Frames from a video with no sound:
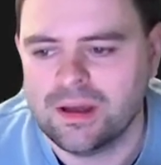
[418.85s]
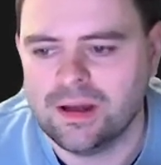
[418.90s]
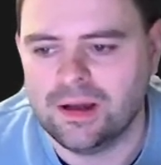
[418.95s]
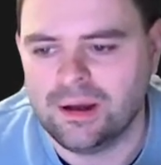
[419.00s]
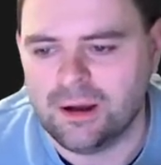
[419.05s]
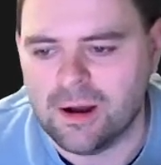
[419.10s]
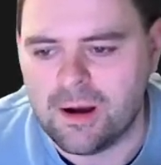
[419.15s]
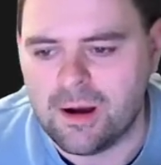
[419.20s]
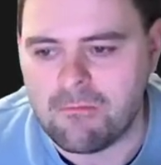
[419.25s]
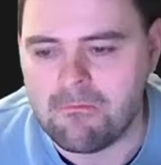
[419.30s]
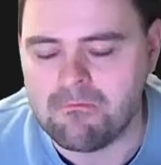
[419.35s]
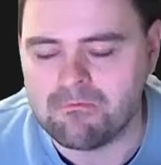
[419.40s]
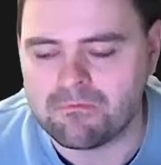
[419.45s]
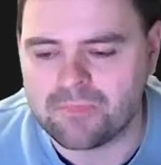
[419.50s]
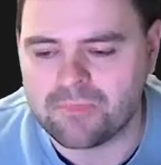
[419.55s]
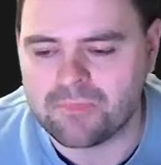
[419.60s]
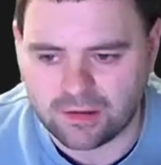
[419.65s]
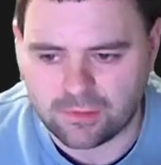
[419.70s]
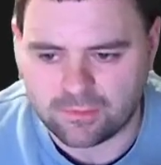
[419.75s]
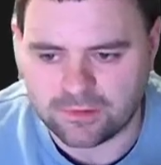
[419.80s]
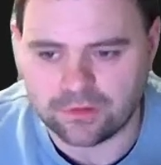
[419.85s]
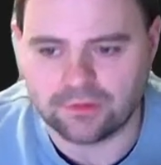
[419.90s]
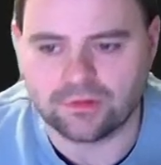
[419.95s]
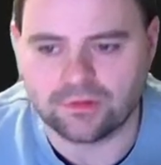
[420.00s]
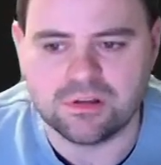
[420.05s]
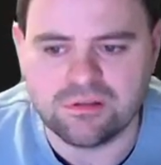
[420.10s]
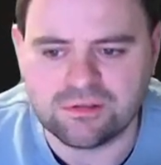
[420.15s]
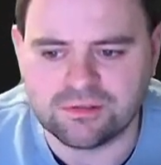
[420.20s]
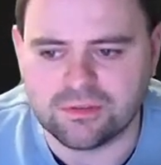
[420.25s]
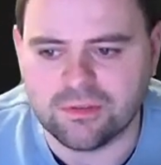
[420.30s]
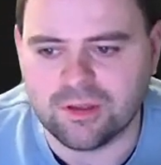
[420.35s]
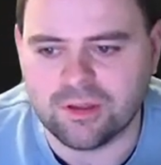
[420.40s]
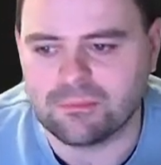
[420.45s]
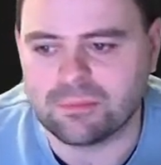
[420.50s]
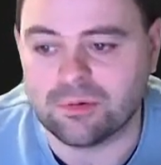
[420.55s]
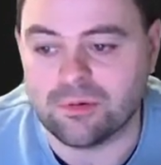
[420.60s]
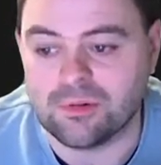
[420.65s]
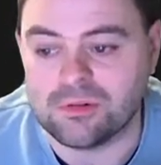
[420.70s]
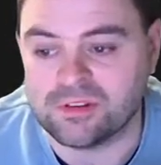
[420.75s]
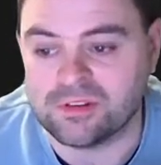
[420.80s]
And if you're used to that
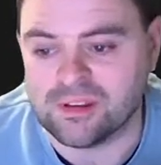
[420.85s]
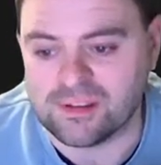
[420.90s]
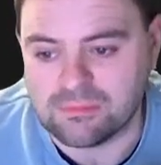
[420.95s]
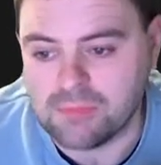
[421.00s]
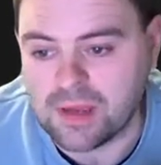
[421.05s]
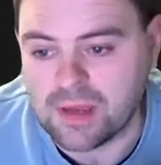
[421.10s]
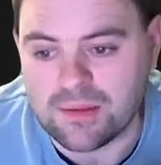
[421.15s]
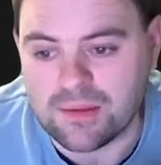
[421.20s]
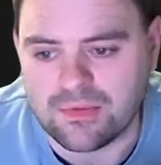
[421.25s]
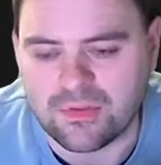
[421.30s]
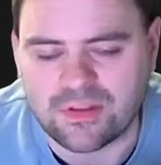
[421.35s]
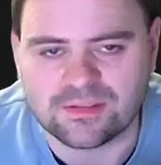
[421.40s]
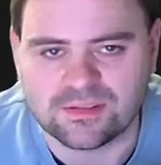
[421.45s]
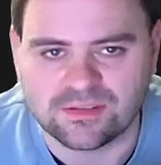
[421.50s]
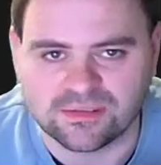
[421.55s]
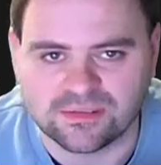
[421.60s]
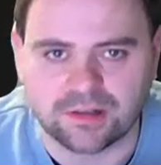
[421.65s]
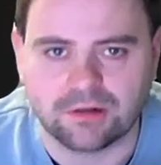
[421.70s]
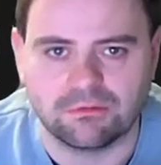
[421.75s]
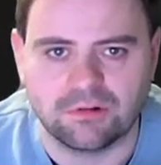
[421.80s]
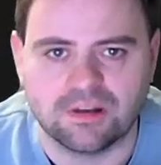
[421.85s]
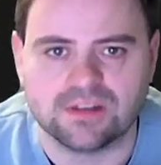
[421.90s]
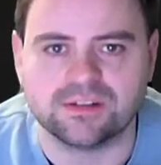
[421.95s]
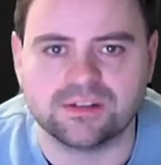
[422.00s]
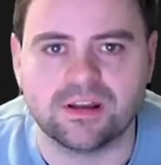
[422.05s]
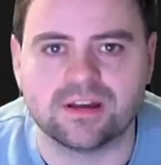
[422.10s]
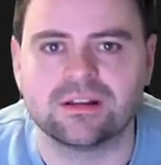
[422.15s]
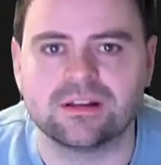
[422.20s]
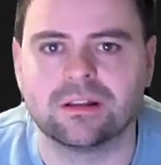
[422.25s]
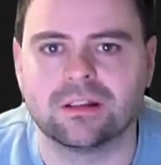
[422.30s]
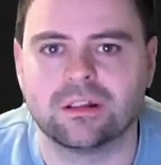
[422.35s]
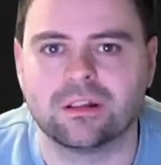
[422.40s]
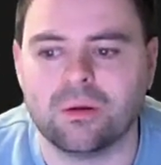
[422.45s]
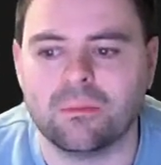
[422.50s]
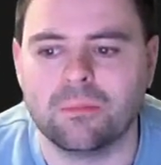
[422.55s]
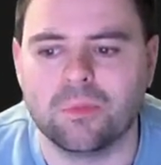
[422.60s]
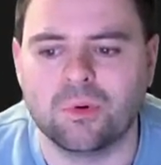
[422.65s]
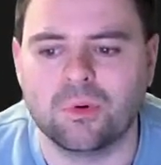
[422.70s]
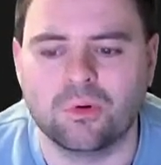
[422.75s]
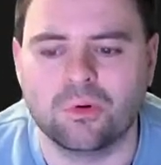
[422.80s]
process, maybe this is going to resonate a lot
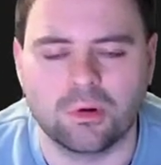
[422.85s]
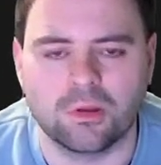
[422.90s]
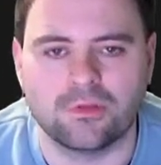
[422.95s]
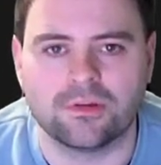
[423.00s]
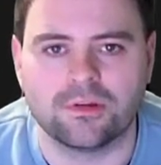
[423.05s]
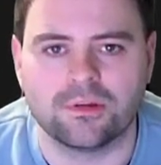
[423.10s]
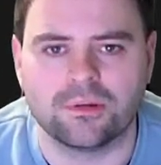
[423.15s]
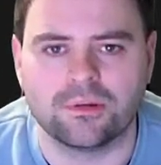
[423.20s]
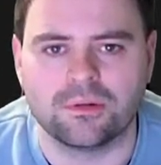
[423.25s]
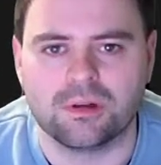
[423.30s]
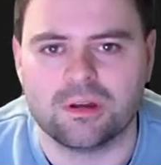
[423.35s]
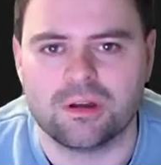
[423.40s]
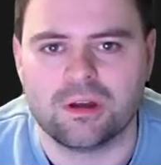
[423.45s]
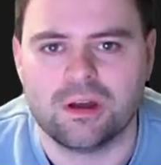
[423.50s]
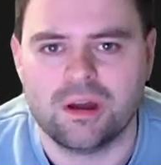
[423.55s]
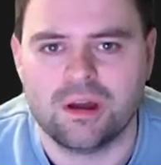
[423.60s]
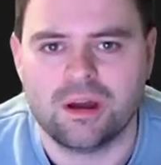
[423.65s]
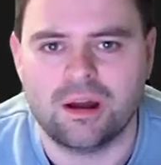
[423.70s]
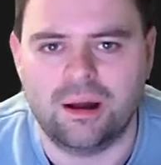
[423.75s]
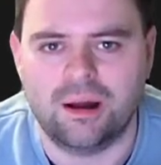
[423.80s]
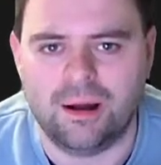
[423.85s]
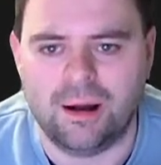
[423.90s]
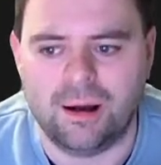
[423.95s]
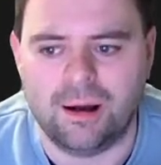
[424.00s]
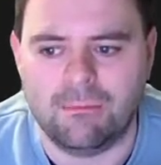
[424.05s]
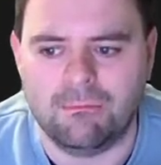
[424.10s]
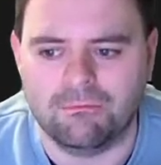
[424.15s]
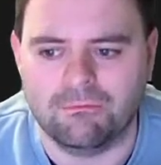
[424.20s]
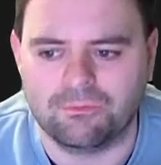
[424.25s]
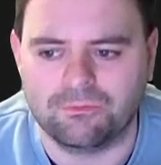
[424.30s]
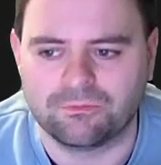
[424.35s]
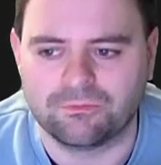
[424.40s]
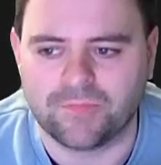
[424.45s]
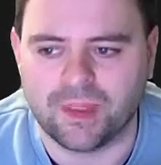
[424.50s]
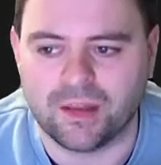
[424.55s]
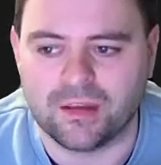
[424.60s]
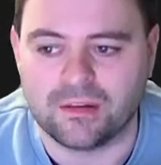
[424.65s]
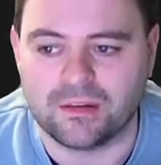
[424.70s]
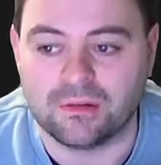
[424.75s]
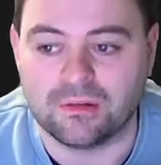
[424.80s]
more with you, and
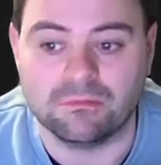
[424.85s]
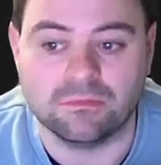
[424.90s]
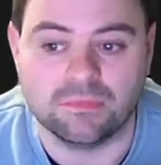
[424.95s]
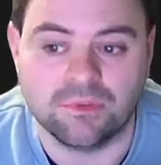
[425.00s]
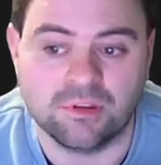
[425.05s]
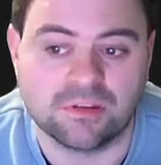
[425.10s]
this